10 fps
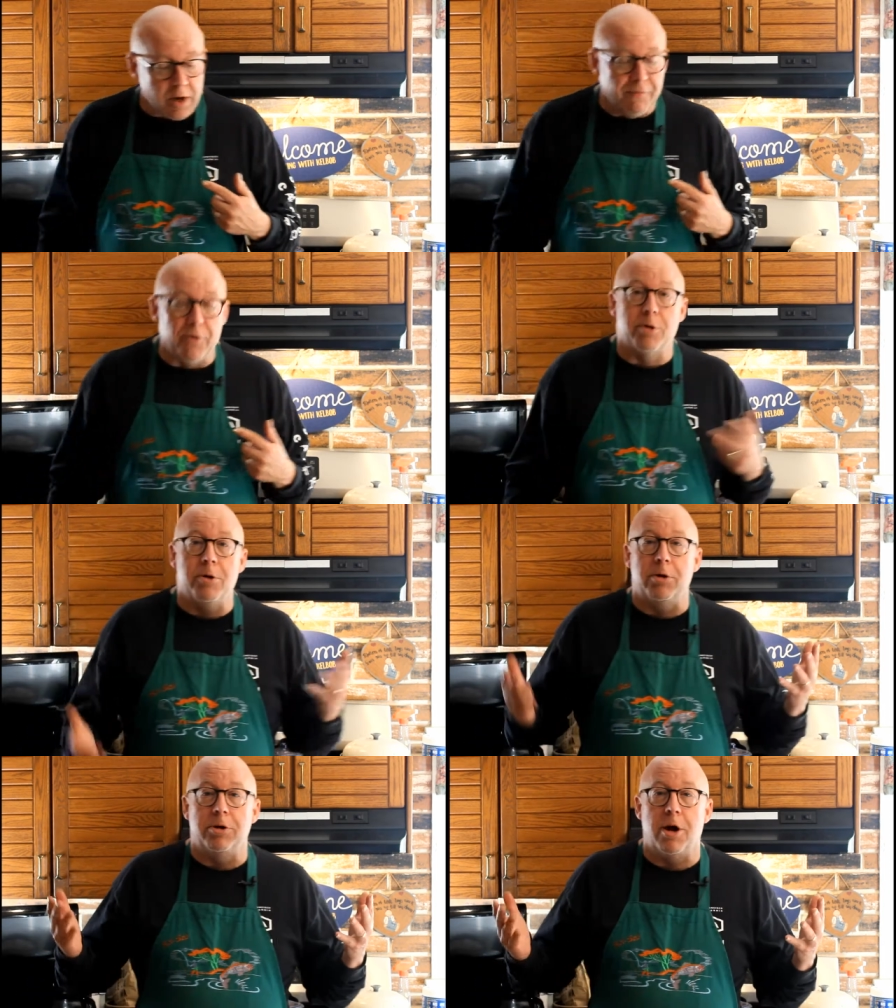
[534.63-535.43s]
For
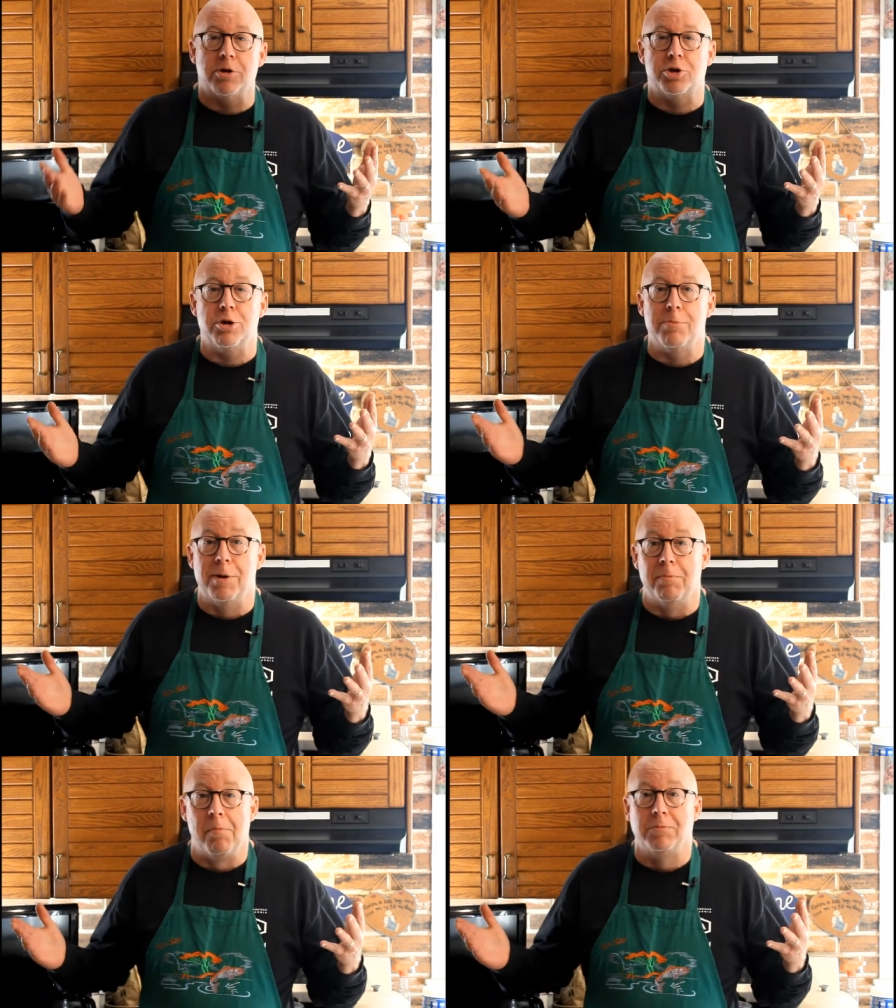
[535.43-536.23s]
Grill Dog
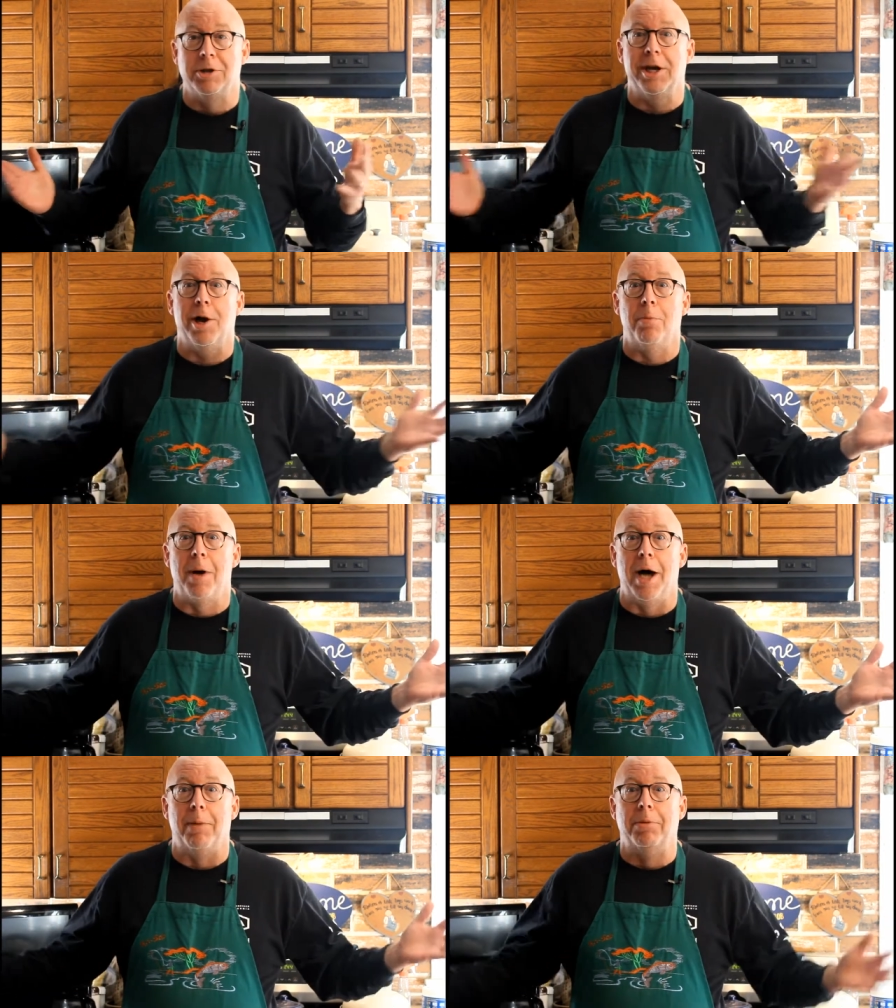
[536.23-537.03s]
Sherman,
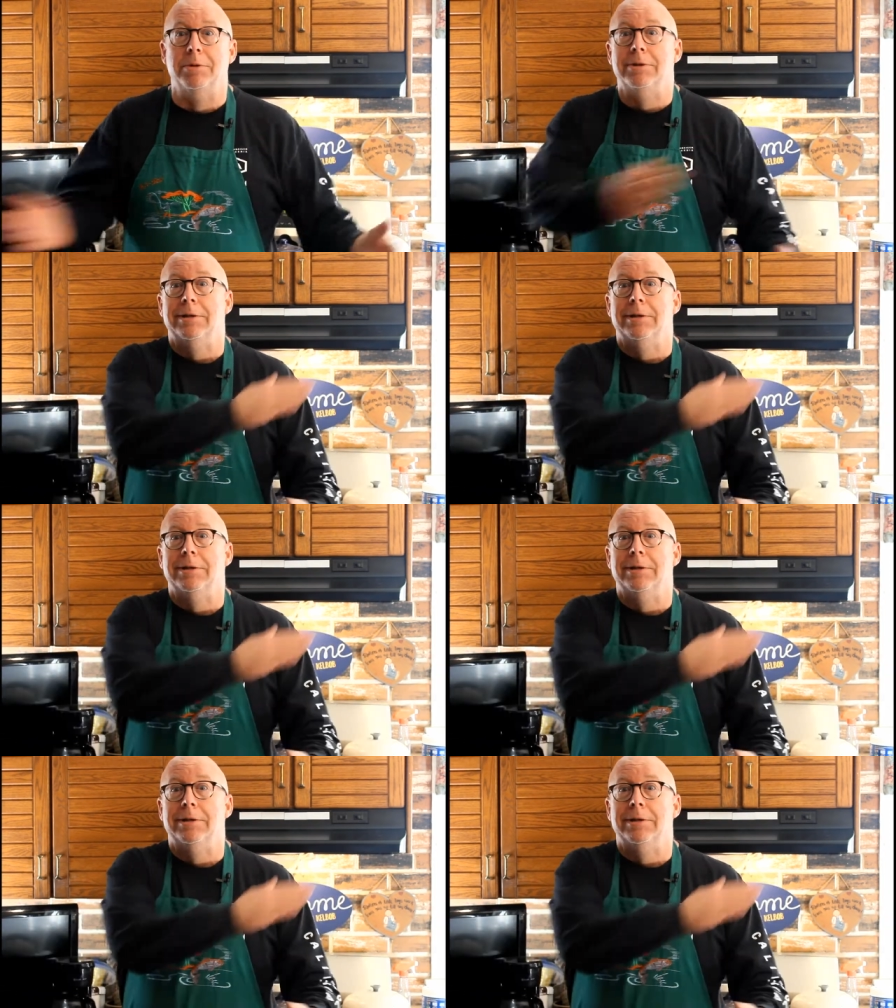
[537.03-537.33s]
Kelbob.